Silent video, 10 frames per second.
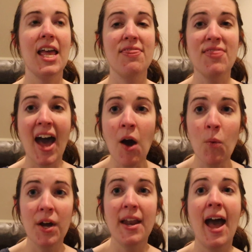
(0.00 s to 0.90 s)
And
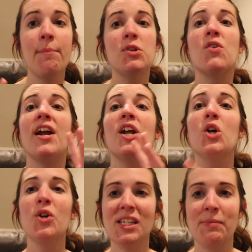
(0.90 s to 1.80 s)
that one happened right at
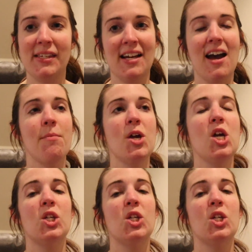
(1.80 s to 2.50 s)
Christmas time.